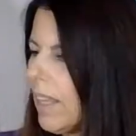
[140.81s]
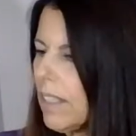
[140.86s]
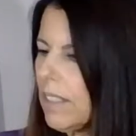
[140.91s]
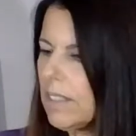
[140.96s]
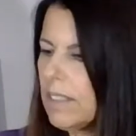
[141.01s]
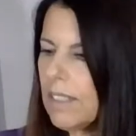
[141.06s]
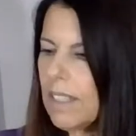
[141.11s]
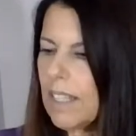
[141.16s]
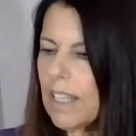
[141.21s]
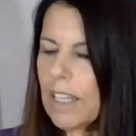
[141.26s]

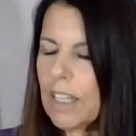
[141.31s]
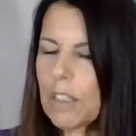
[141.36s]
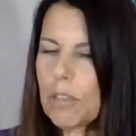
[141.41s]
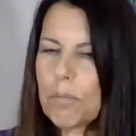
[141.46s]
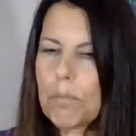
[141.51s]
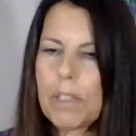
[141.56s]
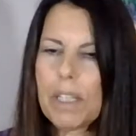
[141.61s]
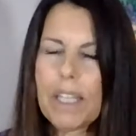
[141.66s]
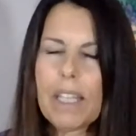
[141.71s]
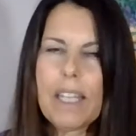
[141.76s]
Things
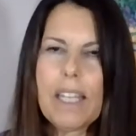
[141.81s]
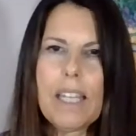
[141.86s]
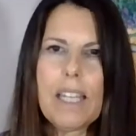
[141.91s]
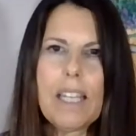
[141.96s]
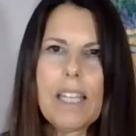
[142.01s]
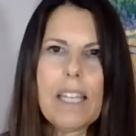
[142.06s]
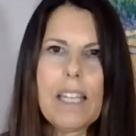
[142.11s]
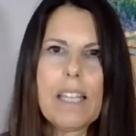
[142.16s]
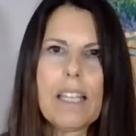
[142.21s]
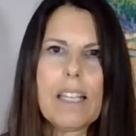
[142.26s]
can
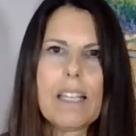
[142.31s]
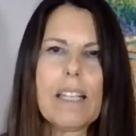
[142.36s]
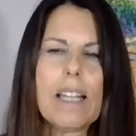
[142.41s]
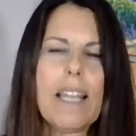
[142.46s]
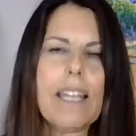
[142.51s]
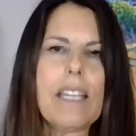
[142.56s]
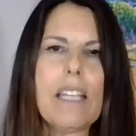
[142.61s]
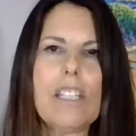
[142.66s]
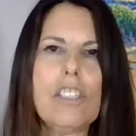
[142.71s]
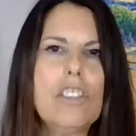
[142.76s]
be
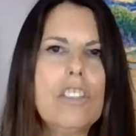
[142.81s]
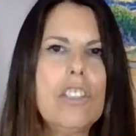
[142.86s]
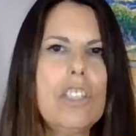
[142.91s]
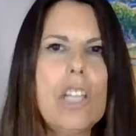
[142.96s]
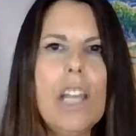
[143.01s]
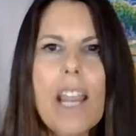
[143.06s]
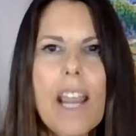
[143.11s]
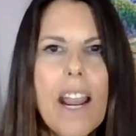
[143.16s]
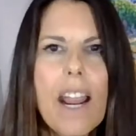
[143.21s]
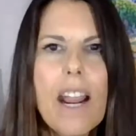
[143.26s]
like a
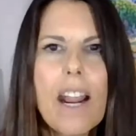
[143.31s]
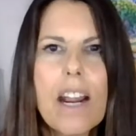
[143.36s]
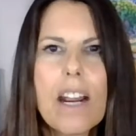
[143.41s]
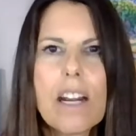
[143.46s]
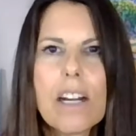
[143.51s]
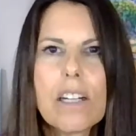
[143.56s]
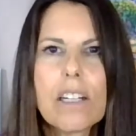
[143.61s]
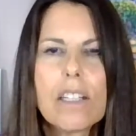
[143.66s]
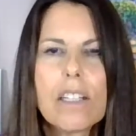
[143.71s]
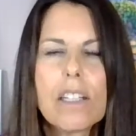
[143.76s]

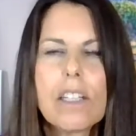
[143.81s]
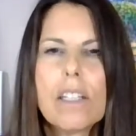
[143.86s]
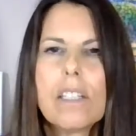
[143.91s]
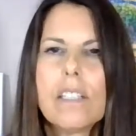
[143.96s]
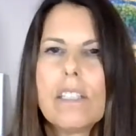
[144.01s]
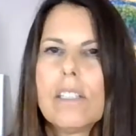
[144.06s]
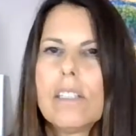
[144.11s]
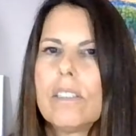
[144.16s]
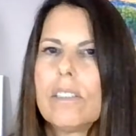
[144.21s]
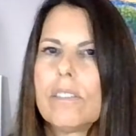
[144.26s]
chair,
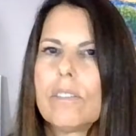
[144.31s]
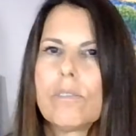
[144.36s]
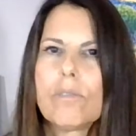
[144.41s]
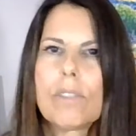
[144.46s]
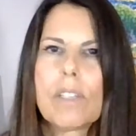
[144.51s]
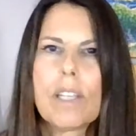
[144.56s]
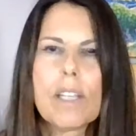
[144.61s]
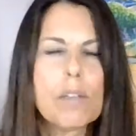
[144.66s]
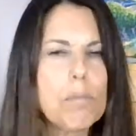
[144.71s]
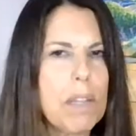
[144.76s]

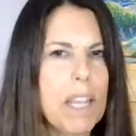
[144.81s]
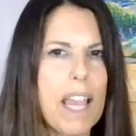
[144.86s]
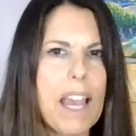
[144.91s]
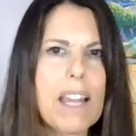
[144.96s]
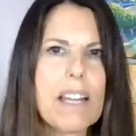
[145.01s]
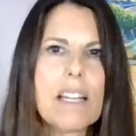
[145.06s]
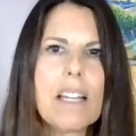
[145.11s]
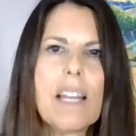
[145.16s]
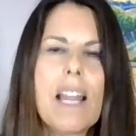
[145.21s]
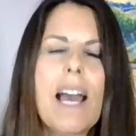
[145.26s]
can be
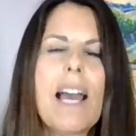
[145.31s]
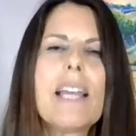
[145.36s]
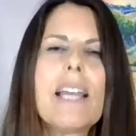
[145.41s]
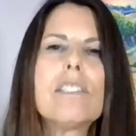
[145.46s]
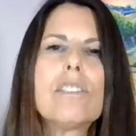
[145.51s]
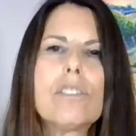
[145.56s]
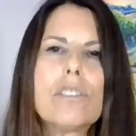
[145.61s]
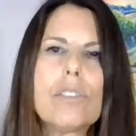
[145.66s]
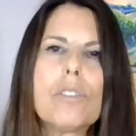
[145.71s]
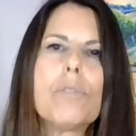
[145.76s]

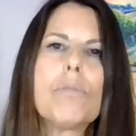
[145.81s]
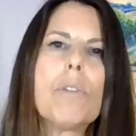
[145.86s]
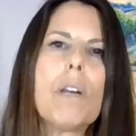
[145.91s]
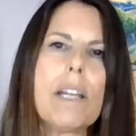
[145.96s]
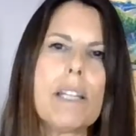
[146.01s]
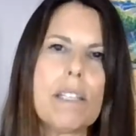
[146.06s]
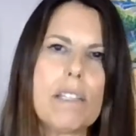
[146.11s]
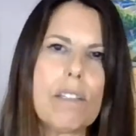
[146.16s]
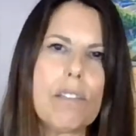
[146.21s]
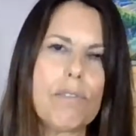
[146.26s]
analyzed to
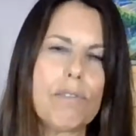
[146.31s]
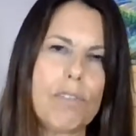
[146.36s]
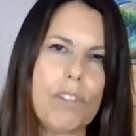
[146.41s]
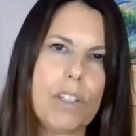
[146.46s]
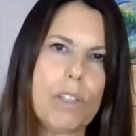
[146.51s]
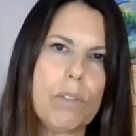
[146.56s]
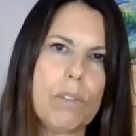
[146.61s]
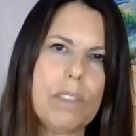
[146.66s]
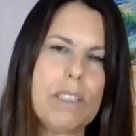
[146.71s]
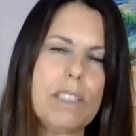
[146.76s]
what the
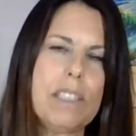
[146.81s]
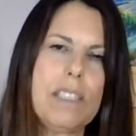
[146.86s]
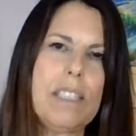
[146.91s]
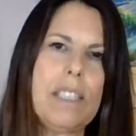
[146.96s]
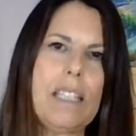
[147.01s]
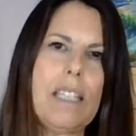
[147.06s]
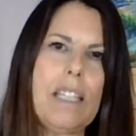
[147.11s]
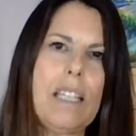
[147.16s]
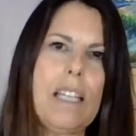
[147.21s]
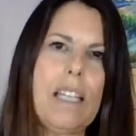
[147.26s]

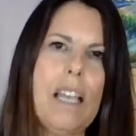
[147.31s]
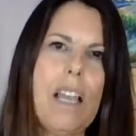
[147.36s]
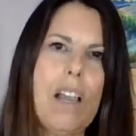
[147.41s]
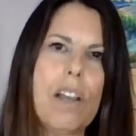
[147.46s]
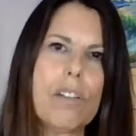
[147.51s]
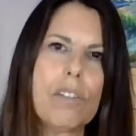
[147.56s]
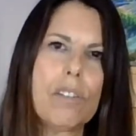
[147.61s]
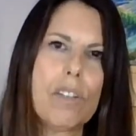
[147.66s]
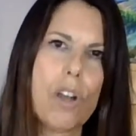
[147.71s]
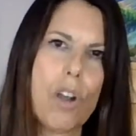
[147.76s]
frequency
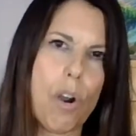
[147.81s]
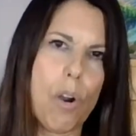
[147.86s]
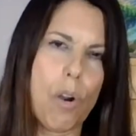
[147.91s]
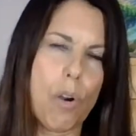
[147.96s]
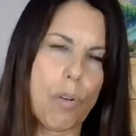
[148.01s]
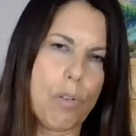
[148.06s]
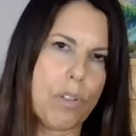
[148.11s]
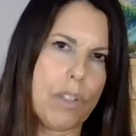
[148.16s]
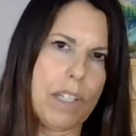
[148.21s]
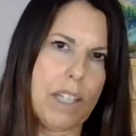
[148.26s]

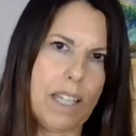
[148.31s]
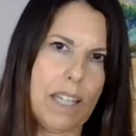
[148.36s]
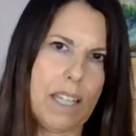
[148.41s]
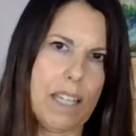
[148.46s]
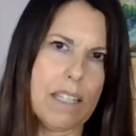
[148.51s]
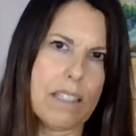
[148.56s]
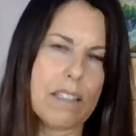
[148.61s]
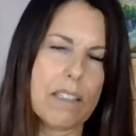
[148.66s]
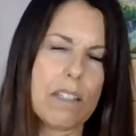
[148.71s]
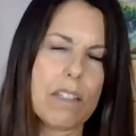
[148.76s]
code
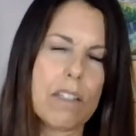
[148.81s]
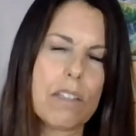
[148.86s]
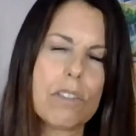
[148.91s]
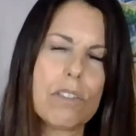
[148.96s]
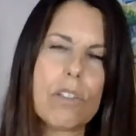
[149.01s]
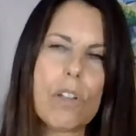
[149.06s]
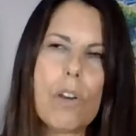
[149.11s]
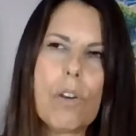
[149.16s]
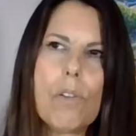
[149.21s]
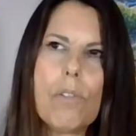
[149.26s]
is.
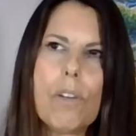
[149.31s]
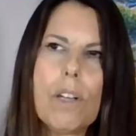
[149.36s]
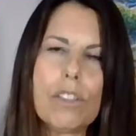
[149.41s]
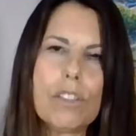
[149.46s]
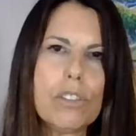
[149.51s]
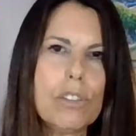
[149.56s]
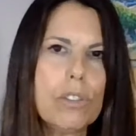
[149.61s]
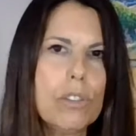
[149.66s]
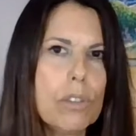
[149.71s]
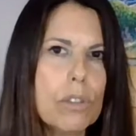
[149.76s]
So a
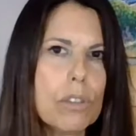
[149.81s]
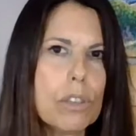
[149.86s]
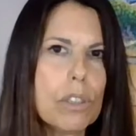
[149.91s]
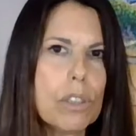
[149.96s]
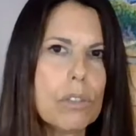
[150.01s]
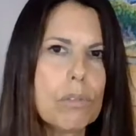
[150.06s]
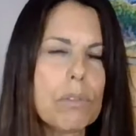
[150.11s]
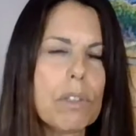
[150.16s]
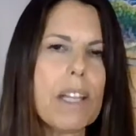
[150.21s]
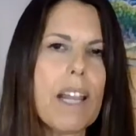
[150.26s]

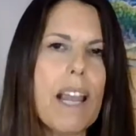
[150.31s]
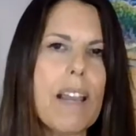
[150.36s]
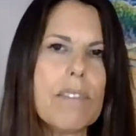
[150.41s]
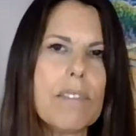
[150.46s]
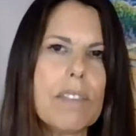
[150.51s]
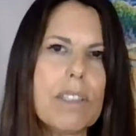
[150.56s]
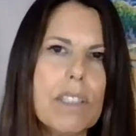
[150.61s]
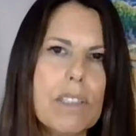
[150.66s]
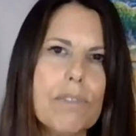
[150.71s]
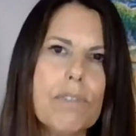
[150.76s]
stool would
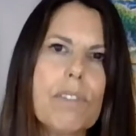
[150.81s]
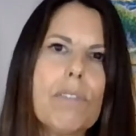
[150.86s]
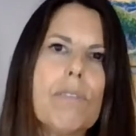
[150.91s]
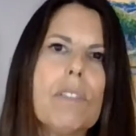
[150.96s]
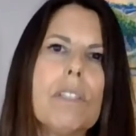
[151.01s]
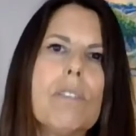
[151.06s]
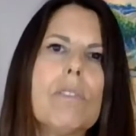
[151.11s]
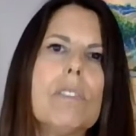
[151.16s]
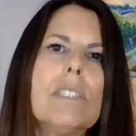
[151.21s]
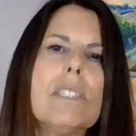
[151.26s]
have a different
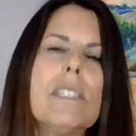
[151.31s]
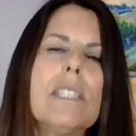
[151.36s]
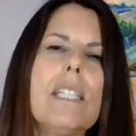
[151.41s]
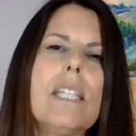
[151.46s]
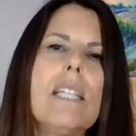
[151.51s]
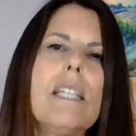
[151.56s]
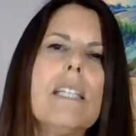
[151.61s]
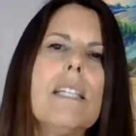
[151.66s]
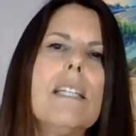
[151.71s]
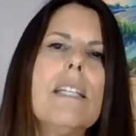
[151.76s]

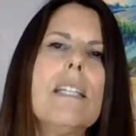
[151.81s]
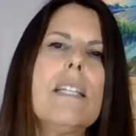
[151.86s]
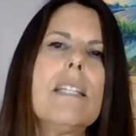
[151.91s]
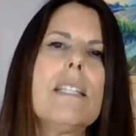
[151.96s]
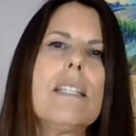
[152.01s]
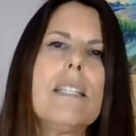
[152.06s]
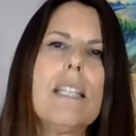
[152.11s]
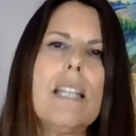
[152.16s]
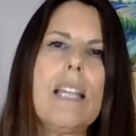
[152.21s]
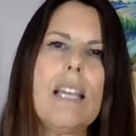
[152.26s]
frequency
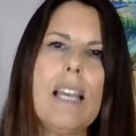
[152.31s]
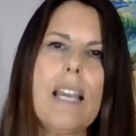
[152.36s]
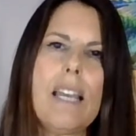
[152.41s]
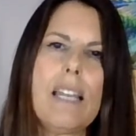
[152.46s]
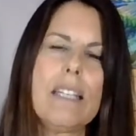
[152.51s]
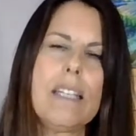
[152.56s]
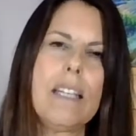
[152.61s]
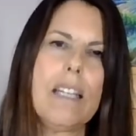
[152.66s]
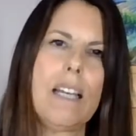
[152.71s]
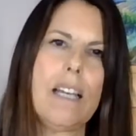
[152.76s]

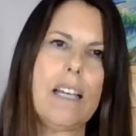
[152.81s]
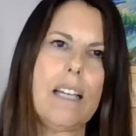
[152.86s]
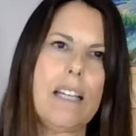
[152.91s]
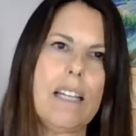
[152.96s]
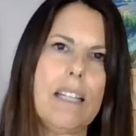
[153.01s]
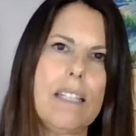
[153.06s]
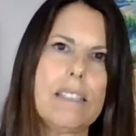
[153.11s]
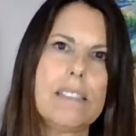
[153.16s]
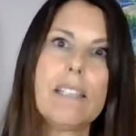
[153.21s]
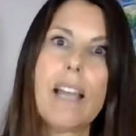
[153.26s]
than
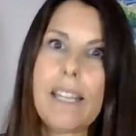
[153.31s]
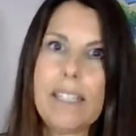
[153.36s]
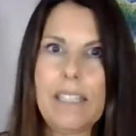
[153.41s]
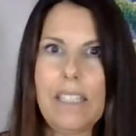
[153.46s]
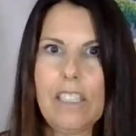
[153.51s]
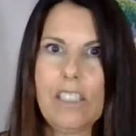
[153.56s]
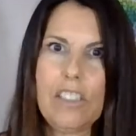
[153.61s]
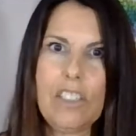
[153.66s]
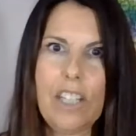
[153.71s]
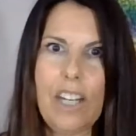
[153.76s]
a
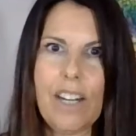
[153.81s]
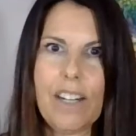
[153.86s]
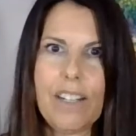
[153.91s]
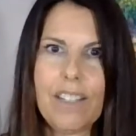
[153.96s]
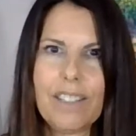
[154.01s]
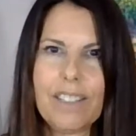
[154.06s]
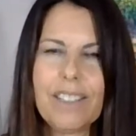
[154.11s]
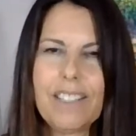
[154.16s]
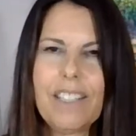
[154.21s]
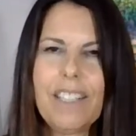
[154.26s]
dining chair.